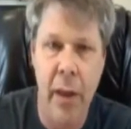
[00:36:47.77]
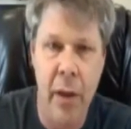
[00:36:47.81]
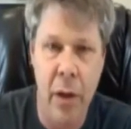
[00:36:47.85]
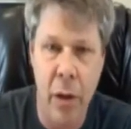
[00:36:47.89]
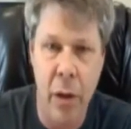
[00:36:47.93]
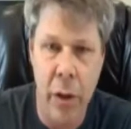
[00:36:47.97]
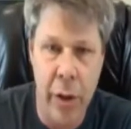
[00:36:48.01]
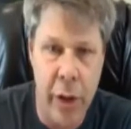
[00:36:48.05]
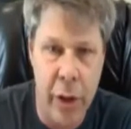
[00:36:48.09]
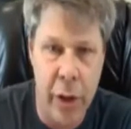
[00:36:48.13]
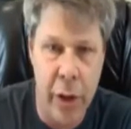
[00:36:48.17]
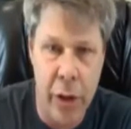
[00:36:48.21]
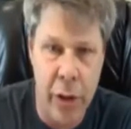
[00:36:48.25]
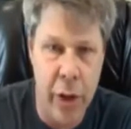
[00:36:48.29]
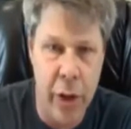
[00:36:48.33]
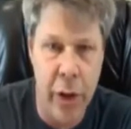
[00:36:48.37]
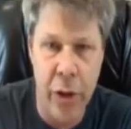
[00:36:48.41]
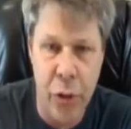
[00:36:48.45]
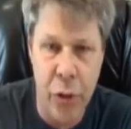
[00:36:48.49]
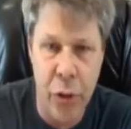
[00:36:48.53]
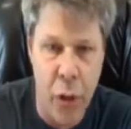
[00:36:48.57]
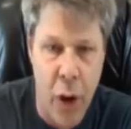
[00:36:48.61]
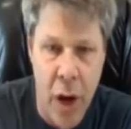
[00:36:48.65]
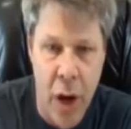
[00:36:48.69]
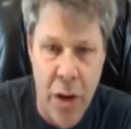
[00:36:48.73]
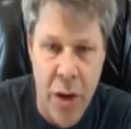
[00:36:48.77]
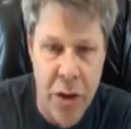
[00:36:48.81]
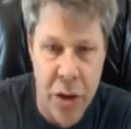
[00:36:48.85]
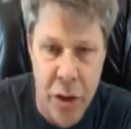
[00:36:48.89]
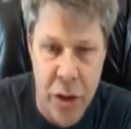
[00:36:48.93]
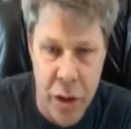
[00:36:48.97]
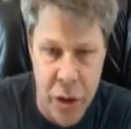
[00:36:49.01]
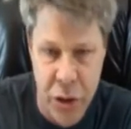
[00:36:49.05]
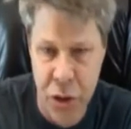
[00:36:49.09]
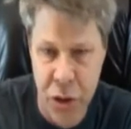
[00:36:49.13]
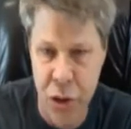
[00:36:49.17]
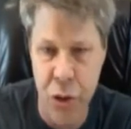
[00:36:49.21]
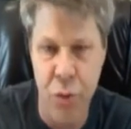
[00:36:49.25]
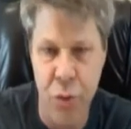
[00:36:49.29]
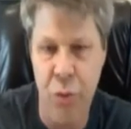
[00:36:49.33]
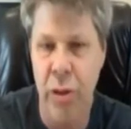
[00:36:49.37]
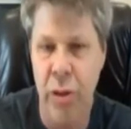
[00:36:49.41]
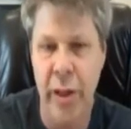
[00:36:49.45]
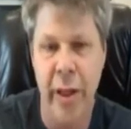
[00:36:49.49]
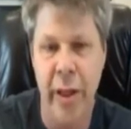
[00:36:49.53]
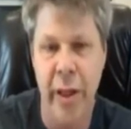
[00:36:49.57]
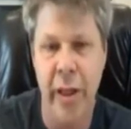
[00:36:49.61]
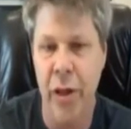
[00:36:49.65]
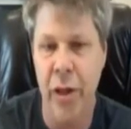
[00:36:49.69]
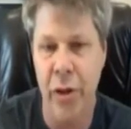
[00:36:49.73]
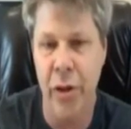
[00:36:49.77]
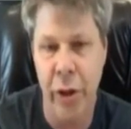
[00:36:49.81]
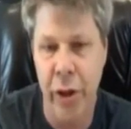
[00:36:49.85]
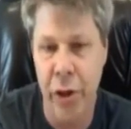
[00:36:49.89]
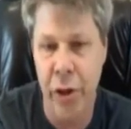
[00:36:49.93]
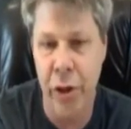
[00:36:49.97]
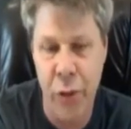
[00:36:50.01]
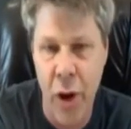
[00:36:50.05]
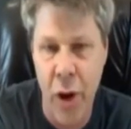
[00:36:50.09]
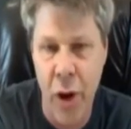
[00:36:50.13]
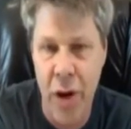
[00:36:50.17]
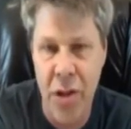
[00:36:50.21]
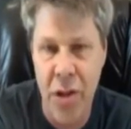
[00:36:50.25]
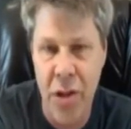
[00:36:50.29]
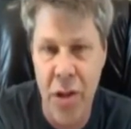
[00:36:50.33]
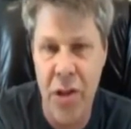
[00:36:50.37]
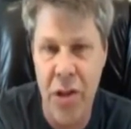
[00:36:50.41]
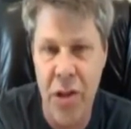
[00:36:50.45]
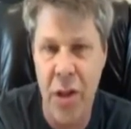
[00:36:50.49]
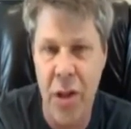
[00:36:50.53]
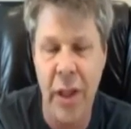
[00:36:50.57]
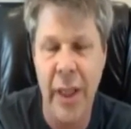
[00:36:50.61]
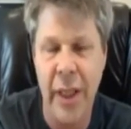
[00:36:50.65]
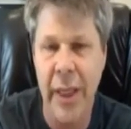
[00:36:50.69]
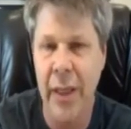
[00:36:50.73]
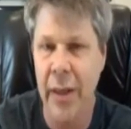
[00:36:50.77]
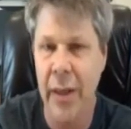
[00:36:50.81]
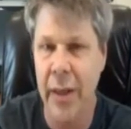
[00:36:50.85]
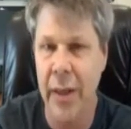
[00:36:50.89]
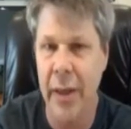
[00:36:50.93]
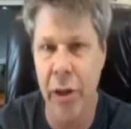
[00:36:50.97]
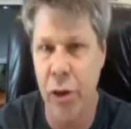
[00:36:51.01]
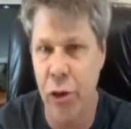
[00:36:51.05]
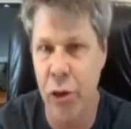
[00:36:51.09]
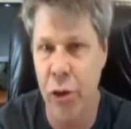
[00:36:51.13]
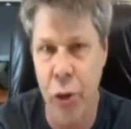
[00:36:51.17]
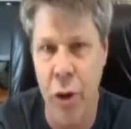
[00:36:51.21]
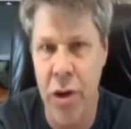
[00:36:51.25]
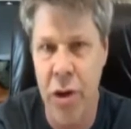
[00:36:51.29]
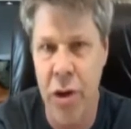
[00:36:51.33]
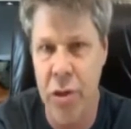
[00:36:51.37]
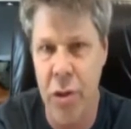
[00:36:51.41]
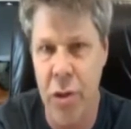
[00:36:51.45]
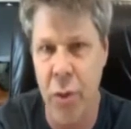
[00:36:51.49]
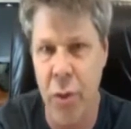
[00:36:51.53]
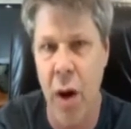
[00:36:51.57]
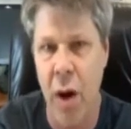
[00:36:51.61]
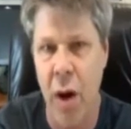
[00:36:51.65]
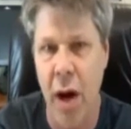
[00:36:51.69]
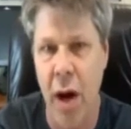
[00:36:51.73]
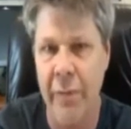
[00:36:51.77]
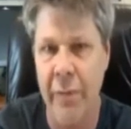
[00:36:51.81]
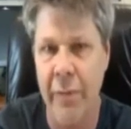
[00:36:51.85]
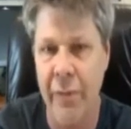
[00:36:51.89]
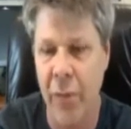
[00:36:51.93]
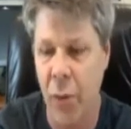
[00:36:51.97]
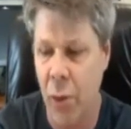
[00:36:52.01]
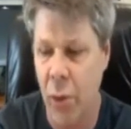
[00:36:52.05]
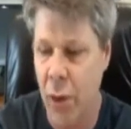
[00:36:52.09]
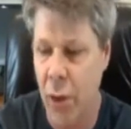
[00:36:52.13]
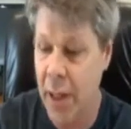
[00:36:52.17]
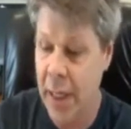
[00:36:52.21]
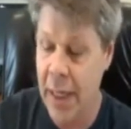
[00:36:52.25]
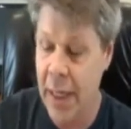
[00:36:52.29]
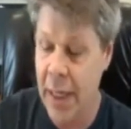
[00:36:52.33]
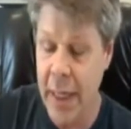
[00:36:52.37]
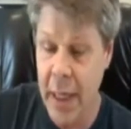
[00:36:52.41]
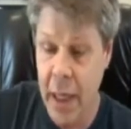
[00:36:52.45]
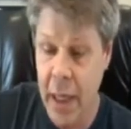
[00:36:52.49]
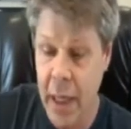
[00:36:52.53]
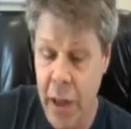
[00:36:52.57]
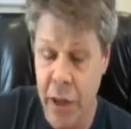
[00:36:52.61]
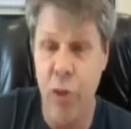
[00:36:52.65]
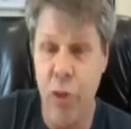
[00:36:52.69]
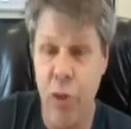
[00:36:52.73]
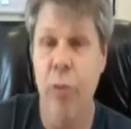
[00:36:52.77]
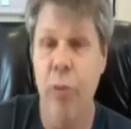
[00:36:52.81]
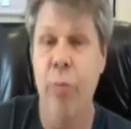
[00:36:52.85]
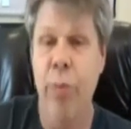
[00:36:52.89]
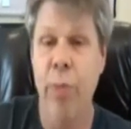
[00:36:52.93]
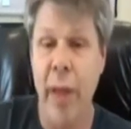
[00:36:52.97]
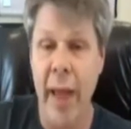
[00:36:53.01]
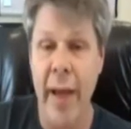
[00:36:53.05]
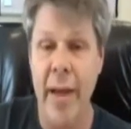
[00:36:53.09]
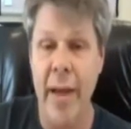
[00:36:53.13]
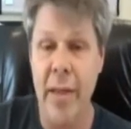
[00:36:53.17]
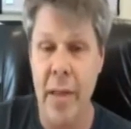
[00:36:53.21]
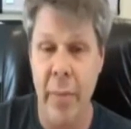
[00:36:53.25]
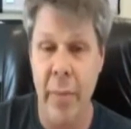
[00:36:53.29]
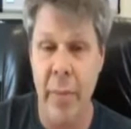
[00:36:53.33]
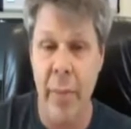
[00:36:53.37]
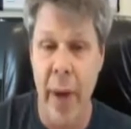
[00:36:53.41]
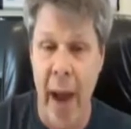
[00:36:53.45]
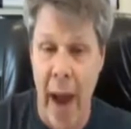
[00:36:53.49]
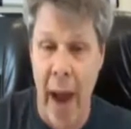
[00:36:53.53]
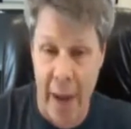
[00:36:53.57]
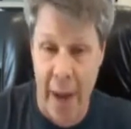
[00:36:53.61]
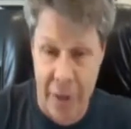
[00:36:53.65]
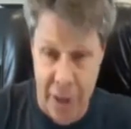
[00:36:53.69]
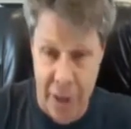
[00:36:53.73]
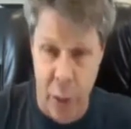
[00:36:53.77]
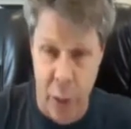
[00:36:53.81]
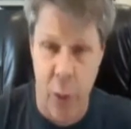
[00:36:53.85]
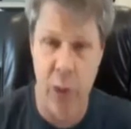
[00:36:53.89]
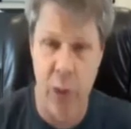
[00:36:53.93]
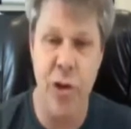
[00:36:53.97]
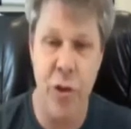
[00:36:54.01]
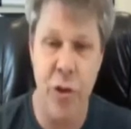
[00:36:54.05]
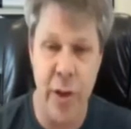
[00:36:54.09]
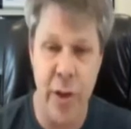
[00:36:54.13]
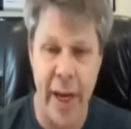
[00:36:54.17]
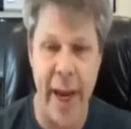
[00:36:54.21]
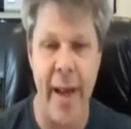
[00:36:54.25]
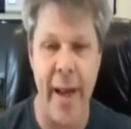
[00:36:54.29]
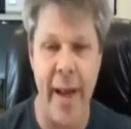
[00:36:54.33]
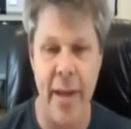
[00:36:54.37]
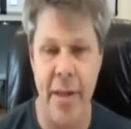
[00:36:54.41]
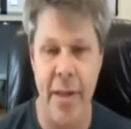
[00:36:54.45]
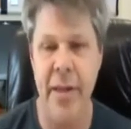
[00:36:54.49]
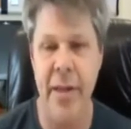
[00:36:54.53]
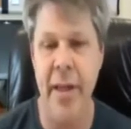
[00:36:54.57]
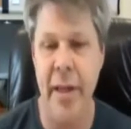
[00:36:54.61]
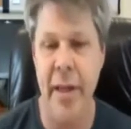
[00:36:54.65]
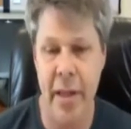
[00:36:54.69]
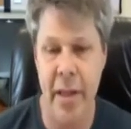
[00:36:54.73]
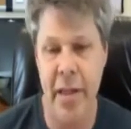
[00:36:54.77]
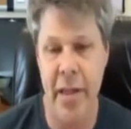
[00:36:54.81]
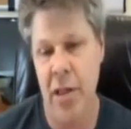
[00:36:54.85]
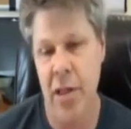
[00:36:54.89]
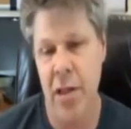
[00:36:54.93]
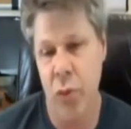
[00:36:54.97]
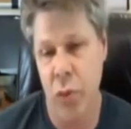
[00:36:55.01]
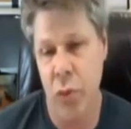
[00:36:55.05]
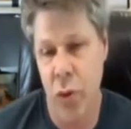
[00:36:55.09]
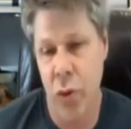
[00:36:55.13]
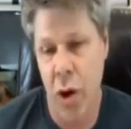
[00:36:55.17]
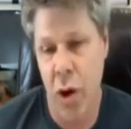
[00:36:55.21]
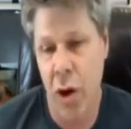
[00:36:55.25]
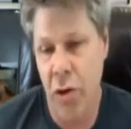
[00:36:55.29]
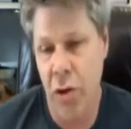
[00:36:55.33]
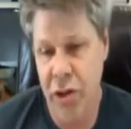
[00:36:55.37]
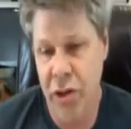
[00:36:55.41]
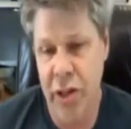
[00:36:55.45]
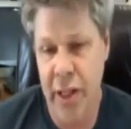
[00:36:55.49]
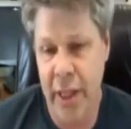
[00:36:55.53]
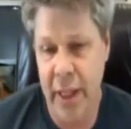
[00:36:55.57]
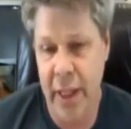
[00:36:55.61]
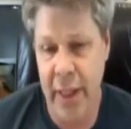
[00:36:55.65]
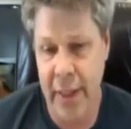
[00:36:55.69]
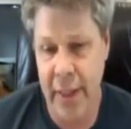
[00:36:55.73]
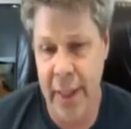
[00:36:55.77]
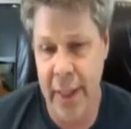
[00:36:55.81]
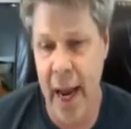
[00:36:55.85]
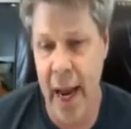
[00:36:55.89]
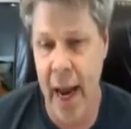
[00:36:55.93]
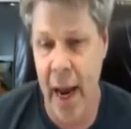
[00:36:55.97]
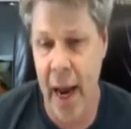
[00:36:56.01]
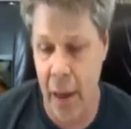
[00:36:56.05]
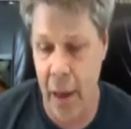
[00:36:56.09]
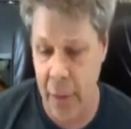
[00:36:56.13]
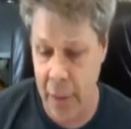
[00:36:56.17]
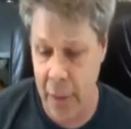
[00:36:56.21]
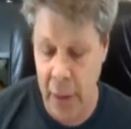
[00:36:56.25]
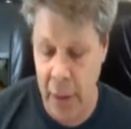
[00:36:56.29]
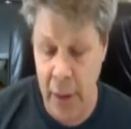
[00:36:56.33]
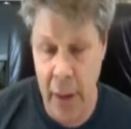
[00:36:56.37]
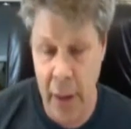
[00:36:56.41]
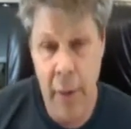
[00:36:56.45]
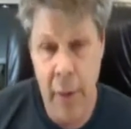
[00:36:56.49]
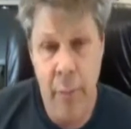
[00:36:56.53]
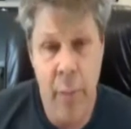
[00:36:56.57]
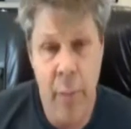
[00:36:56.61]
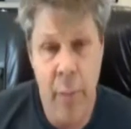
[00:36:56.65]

You know, you, you trust Julie, you, you trust a Leland, you trust a Rob Fore to blaze the path. See, what you can't see is because we're all sitting down.